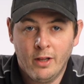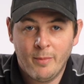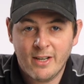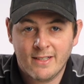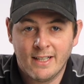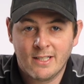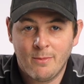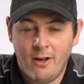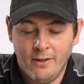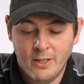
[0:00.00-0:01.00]
of the best things
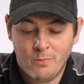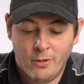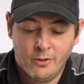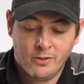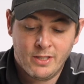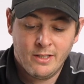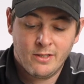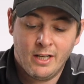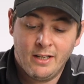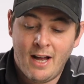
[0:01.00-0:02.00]
about these products is
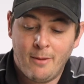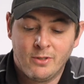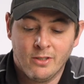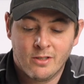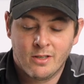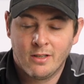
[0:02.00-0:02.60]
the adapters.